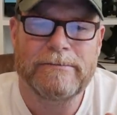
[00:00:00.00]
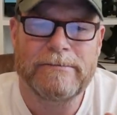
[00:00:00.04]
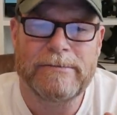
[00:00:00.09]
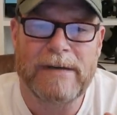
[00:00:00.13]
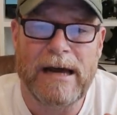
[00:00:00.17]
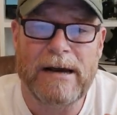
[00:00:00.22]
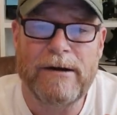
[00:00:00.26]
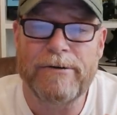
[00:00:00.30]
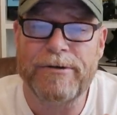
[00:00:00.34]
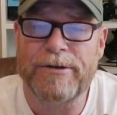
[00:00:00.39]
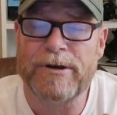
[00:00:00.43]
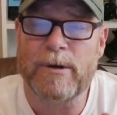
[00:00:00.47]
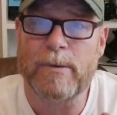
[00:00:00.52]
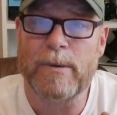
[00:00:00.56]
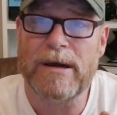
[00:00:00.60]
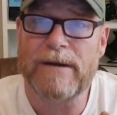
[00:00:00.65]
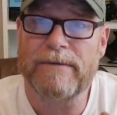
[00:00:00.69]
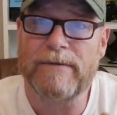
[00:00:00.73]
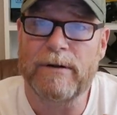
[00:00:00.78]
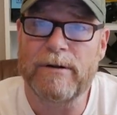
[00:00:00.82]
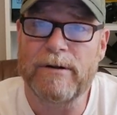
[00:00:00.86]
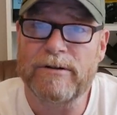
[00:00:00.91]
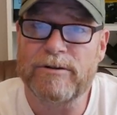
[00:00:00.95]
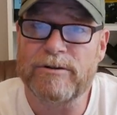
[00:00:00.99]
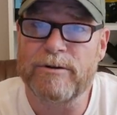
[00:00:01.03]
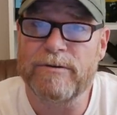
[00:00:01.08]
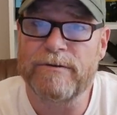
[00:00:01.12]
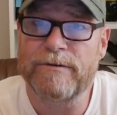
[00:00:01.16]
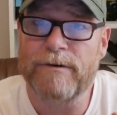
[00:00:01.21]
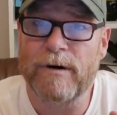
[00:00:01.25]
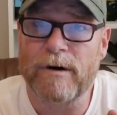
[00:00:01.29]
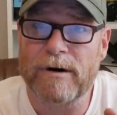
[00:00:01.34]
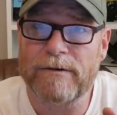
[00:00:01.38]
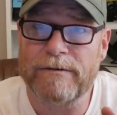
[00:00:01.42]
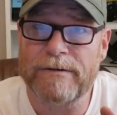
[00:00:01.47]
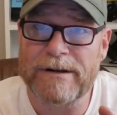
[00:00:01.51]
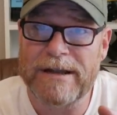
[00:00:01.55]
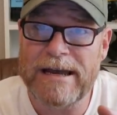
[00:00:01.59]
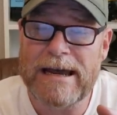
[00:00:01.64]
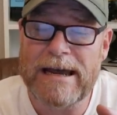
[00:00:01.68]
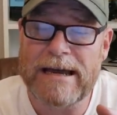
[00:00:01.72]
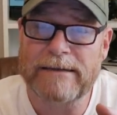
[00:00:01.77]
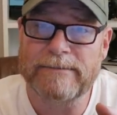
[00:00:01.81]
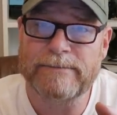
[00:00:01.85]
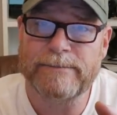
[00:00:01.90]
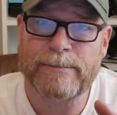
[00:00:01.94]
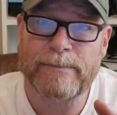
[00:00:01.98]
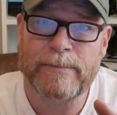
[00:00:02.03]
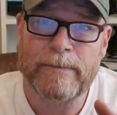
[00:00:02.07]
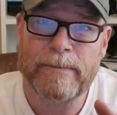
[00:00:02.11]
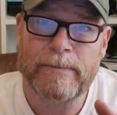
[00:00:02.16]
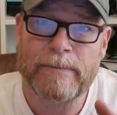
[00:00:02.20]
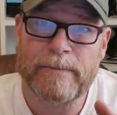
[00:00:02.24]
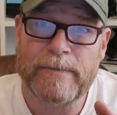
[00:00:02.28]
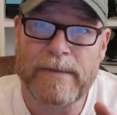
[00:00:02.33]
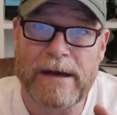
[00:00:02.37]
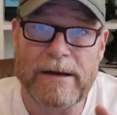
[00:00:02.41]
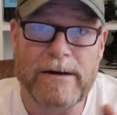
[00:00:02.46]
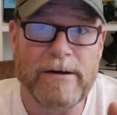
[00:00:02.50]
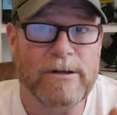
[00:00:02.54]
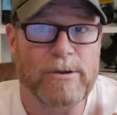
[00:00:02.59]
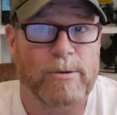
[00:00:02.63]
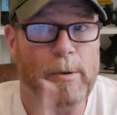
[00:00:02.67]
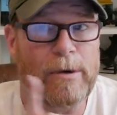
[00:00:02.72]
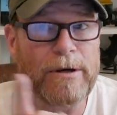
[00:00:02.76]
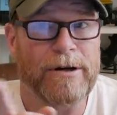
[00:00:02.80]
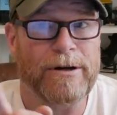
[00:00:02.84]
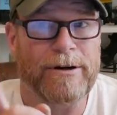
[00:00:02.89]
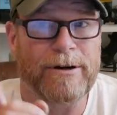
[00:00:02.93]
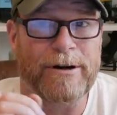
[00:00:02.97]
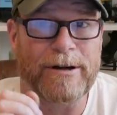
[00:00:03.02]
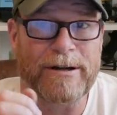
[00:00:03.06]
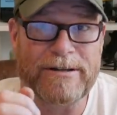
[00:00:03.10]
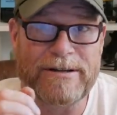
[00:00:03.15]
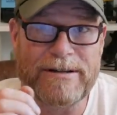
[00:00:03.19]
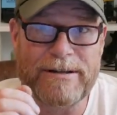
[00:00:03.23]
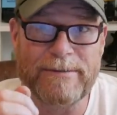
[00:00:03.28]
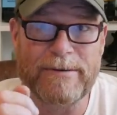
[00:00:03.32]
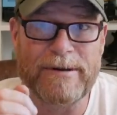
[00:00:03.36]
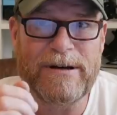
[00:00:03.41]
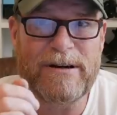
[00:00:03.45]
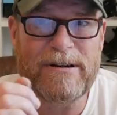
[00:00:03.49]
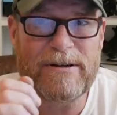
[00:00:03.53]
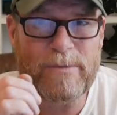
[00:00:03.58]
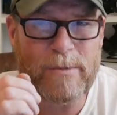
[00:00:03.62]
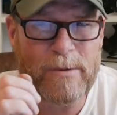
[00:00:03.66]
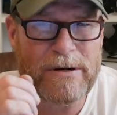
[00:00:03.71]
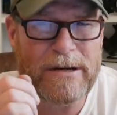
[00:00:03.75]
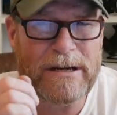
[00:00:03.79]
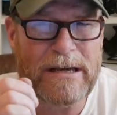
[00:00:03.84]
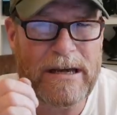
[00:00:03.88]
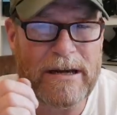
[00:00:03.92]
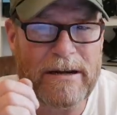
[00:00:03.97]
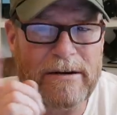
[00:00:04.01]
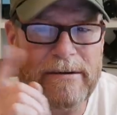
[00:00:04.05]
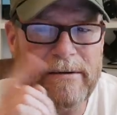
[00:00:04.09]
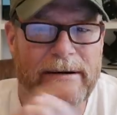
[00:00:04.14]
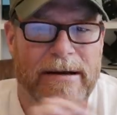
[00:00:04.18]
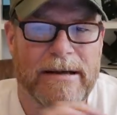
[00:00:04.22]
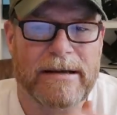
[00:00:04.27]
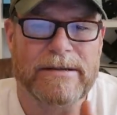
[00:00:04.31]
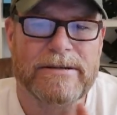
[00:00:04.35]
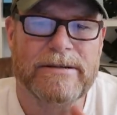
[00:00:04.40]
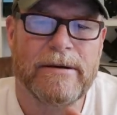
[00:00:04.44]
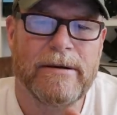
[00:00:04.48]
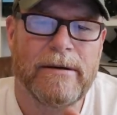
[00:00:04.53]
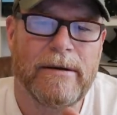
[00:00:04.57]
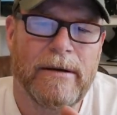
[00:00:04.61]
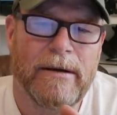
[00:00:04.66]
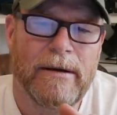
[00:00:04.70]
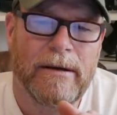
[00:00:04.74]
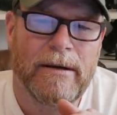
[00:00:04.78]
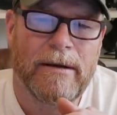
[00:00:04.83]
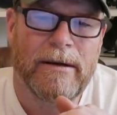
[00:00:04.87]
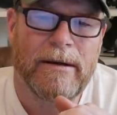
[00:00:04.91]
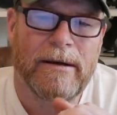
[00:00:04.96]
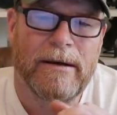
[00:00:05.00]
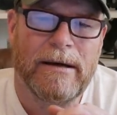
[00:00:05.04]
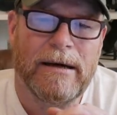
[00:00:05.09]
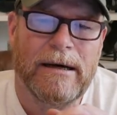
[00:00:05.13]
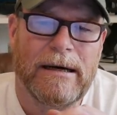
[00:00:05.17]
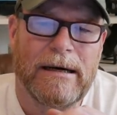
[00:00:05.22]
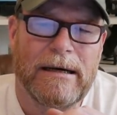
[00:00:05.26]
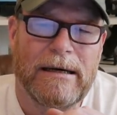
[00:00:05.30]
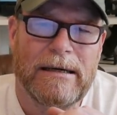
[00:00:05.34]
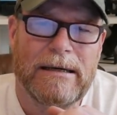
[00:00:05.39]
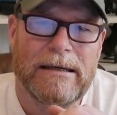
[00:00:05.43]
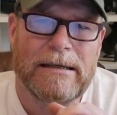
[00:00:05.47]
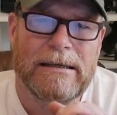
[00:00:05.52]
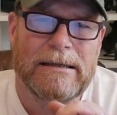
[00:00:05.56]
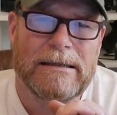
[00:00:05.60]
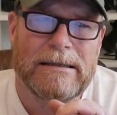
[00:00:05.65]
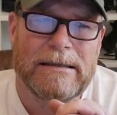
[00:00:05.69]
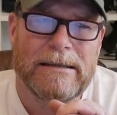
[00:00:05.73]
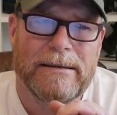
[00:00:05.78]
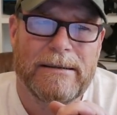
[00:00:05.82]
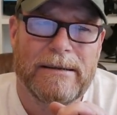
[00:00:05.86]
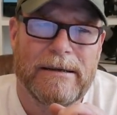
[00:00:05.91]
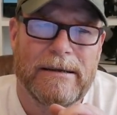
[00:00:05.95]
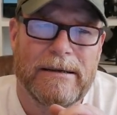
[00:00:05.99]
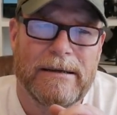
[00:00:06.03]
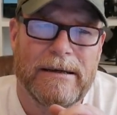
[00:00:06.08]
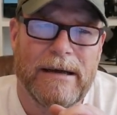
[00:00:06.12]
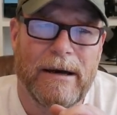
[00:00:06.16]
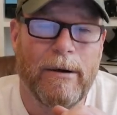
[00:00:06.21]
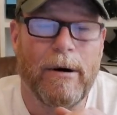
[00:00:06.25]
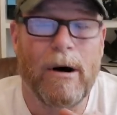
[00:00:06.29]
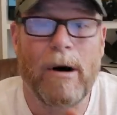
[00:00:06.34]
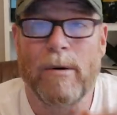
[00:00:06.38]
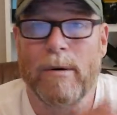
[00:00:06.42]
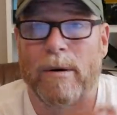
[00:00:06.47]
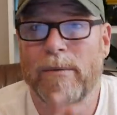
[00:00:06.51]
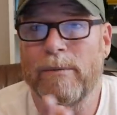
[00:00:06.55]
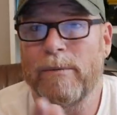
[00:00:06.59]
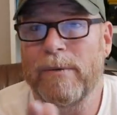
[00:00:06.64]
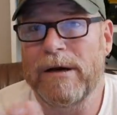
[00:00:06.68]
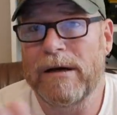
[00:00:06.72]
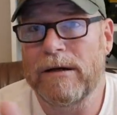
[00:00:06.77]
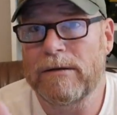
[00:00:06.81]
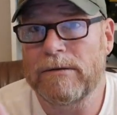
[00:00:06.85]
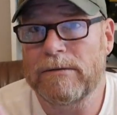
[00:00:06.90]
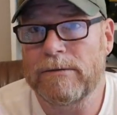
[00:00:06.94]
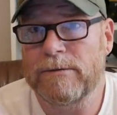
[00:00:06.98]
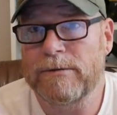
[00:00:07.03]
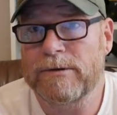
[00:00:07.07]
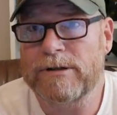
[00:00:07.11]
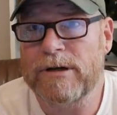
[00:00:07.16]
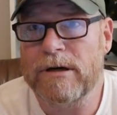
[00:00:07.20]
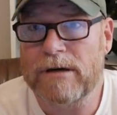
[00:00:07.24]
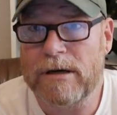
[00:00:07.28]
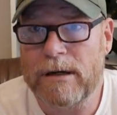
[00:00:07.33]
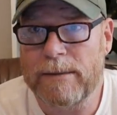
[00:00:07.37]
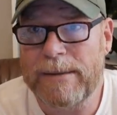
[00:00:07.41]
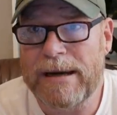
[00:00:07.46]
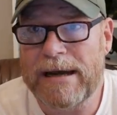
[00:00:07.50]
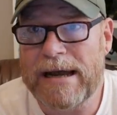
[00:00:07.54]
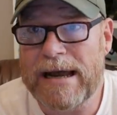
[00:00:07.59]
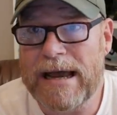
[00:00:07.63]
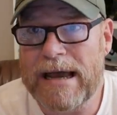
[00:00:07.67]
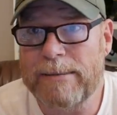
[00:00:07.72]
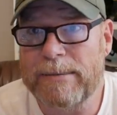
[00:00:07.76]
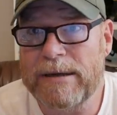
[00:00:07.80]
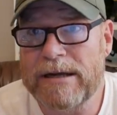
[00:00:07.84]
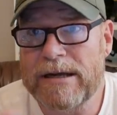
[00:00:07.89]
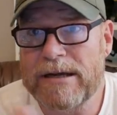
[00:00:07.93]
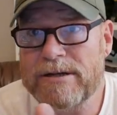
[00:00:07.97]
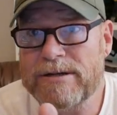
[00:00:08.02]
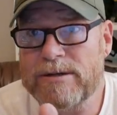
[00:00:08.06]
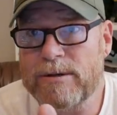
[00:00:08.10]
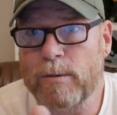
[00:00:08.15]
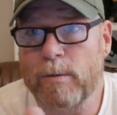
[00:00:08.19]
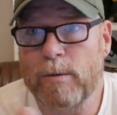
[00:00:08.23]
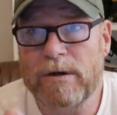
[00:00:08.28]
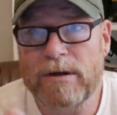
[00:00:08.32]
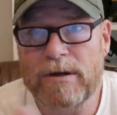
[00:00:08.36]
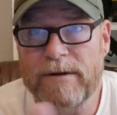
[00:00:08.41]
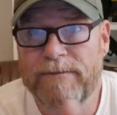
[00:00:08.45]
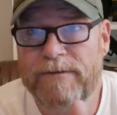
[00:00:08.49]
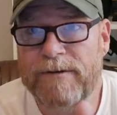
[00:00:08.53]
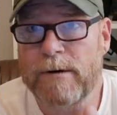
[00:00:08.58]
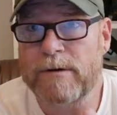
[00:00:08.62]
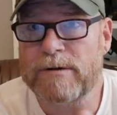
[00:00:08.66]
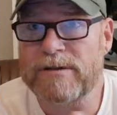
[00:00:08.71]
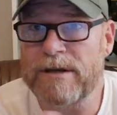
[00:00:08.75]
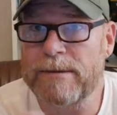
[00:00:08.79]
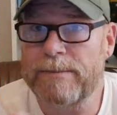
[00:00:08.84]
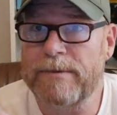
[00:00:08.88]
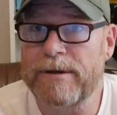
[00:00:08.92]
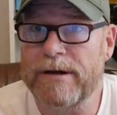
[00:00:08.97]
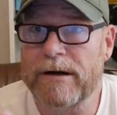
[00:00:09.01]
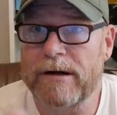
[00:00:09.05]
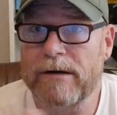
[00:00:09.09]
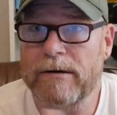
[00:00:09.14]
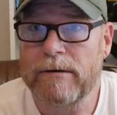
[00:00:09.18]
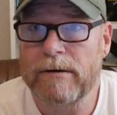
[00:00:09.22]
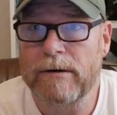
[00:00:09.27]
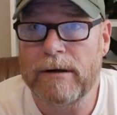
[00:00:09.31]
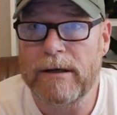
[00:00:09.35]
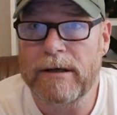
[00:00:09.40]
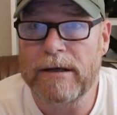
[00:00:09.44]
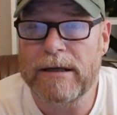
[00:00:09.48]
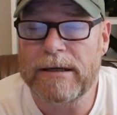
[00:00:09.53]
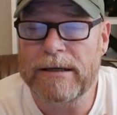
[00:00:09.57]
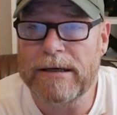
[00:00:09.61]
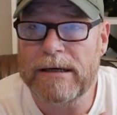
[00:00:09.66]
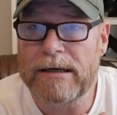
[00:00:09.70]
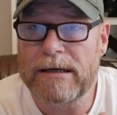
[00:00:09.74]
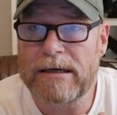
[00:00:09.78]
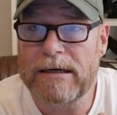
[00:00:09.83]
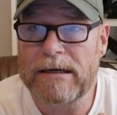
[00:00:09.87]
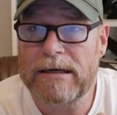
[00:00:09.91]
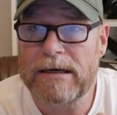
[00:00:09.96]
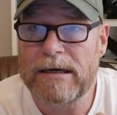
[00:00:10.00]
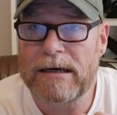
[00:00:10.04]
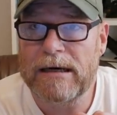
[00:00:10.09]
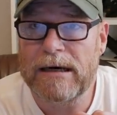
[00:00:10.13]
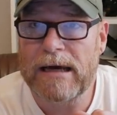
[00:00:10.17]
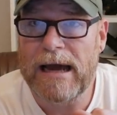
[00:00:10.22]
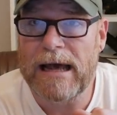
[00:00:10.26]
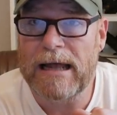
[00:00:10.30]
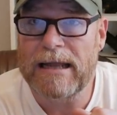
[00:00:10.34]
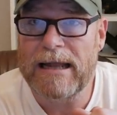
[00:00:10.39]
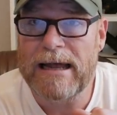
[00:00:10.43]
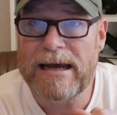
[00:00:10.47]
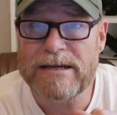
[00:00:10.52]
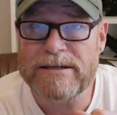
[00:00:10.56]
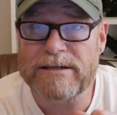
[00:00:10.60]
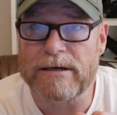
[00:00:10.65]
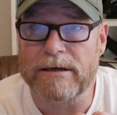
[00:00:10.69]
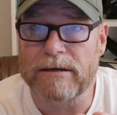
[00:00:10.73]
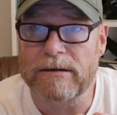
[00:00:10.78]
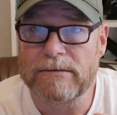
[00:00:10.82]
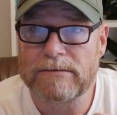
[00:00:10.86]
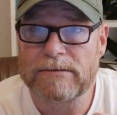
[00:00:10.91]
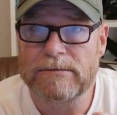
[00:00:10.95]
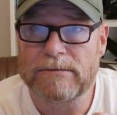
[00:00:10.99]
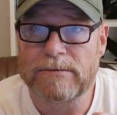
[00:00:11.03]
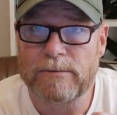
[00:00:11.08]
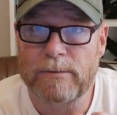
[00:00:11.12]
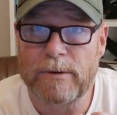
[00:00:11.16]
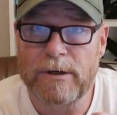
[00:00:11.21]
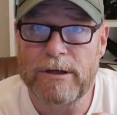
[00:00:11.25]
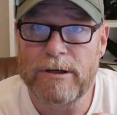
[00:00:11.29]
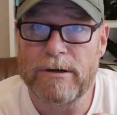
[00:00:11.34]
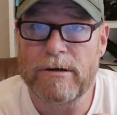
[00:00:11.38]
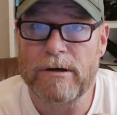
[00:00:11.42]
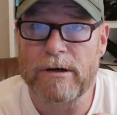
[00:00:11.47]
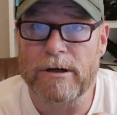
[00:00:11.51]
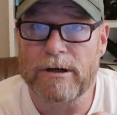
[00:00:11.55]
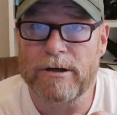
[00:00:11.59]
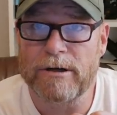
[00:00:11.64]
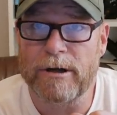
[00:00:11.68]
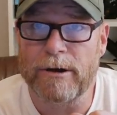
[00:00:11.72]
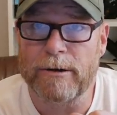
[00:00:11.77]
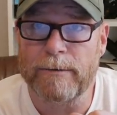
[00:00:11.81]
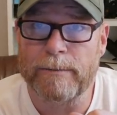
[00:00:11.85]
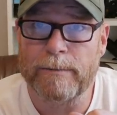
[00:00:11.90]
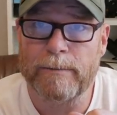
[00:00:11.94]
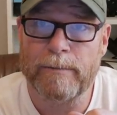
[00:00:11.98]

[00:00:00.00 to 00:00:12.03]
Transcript: I don't think we have to look too far for that. Now here's where they're going to. Here's where the kicker is. Uh, oh, oh, well, we're talking about ammunition. What are the folks up there in uh, Alaska? What are you going to do?